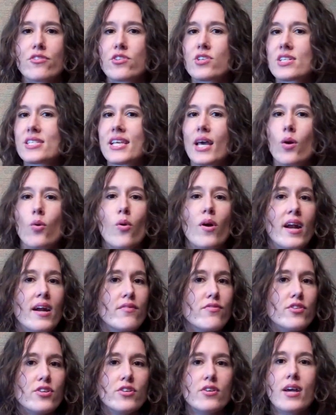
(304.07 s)
They're just like,
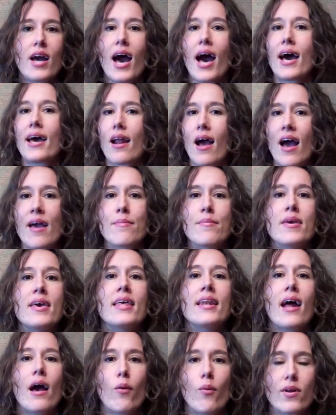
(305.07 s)
whatever you got, I'm
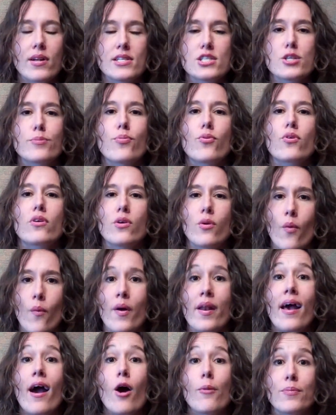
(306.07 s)
in. I want to support you. I
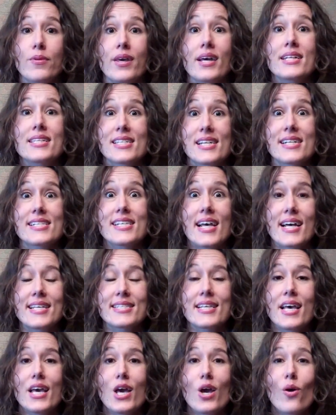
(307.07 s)
want to help you get
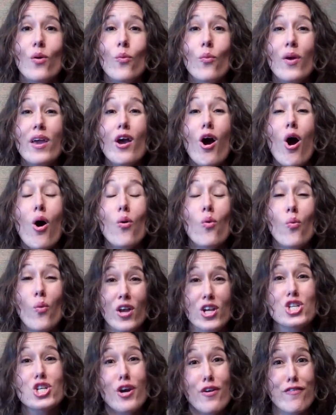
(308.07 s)
success. We all
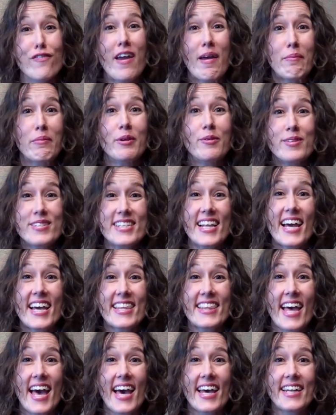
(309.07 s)
wish our family was
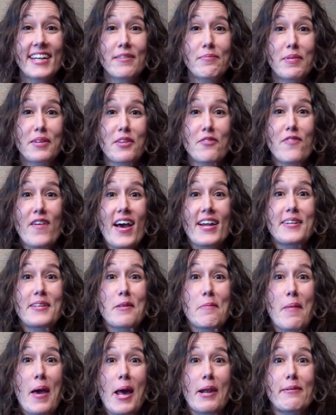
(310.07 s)
like that, but the fact of
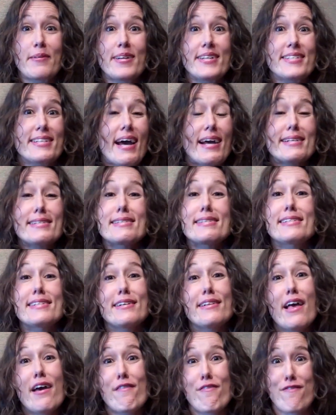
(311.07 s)
the matter is I
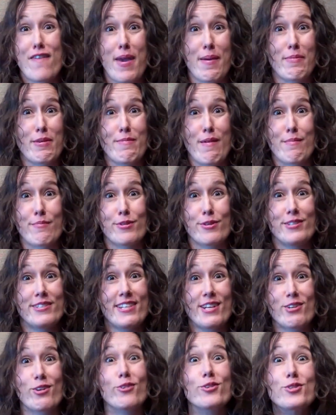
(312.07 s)
still have family members
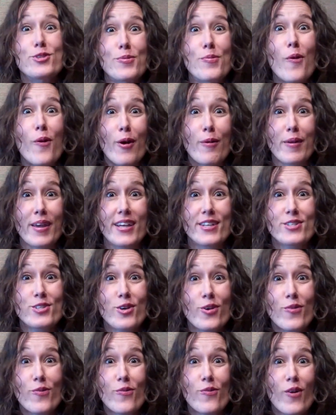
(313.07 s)
that don't support me.
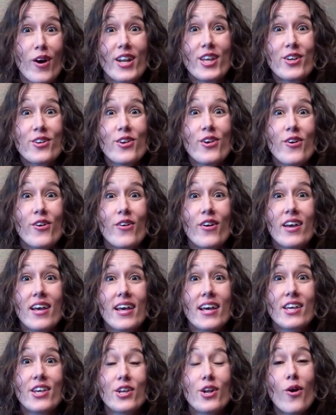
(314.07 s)
So what do?
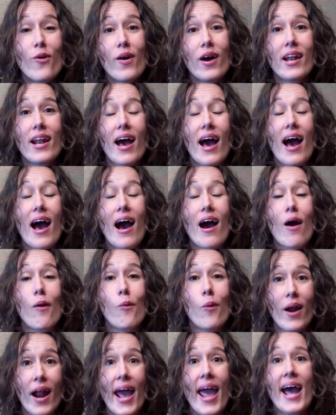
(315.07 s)
You know what?
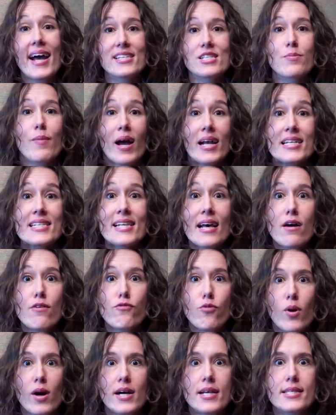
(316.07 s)
What I asked
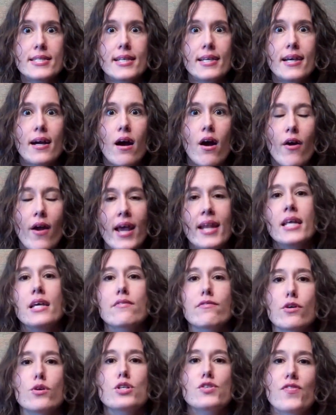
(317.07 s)
myself was, are any
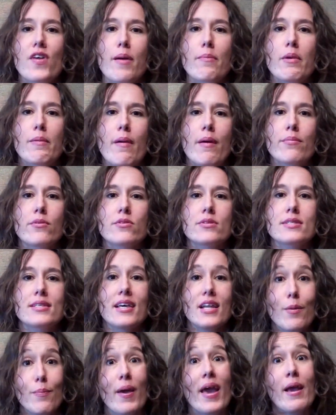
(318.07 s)
of those family members
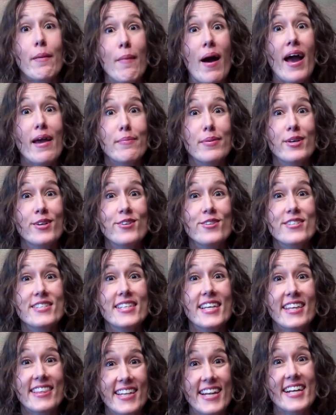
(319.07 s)
going to pay my
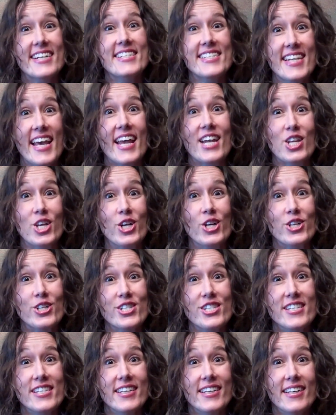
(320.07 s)
bills in the next 10
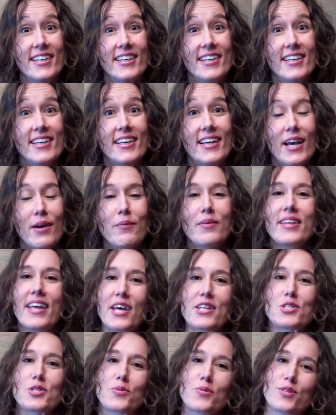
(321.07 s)
years? And when the
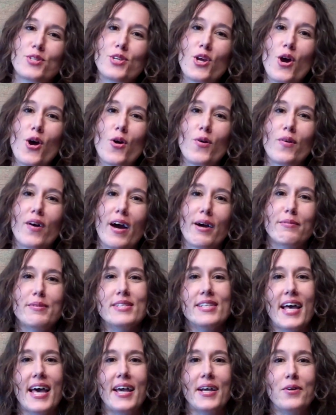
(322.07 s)
answer was no, I
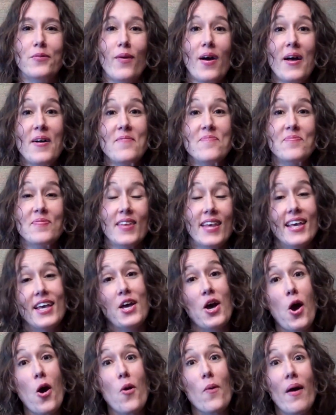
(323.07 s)
was like, well,
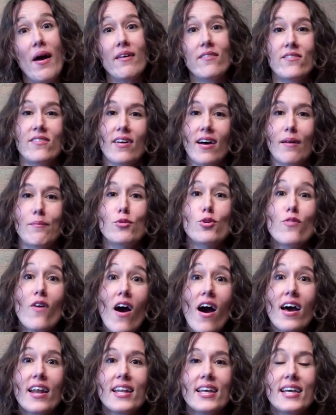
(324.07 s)
oh well, I'll move
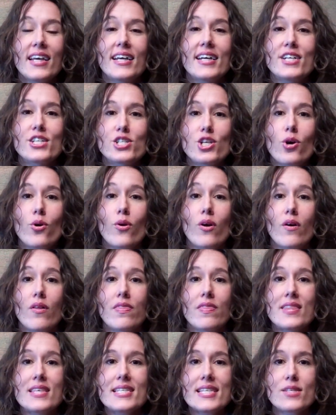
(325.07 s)
on. So
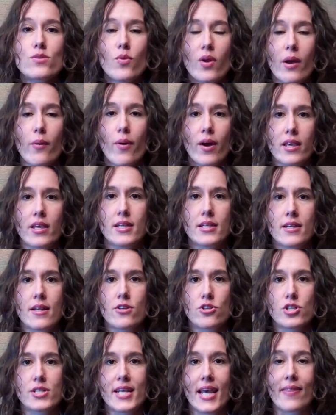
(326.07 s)
this is what I want you to
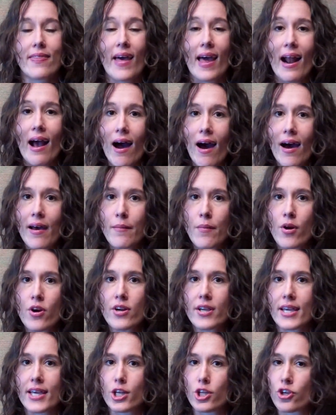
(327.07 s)
understand. That hot
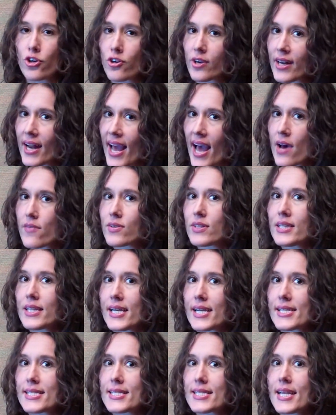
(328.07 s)
market, you're going to have a
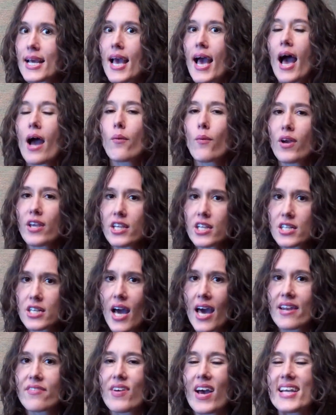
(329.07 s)
list. I want you to
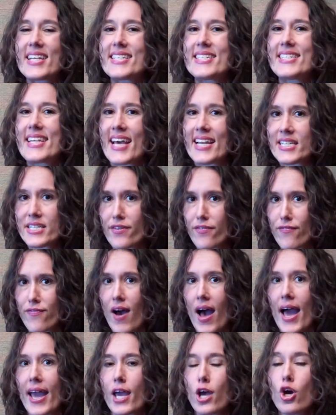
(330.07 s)
kind of
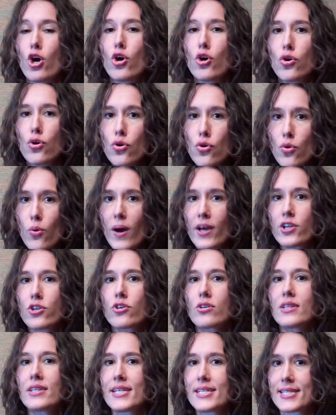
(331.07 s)
identify who on
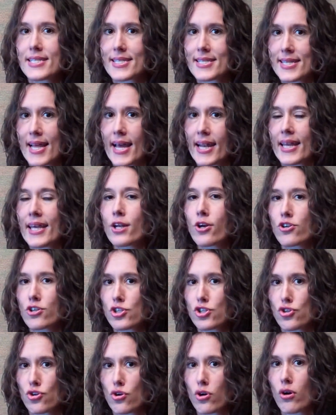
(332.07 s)
your list is that inner
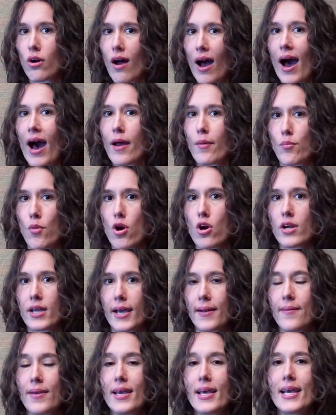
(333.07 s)
circle hot
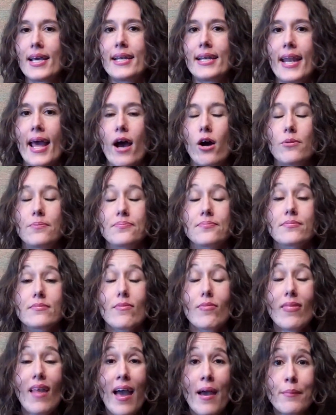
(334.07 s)
market. Now,
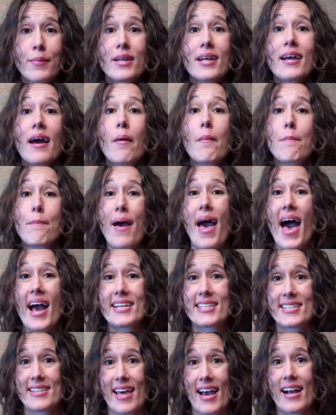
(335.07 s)
I'm going to come
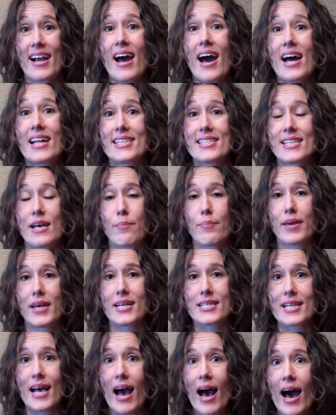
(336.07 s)
back to that concept
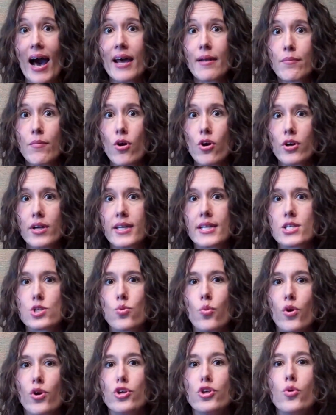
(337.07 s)
because hot market is
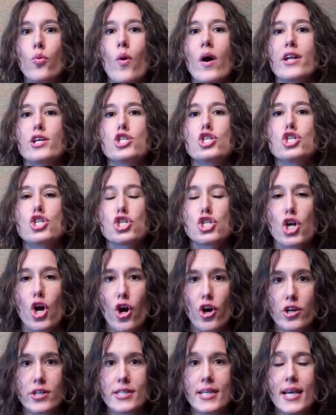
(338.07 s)
where you want to
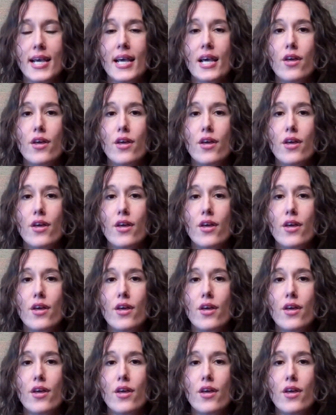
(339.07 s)
start.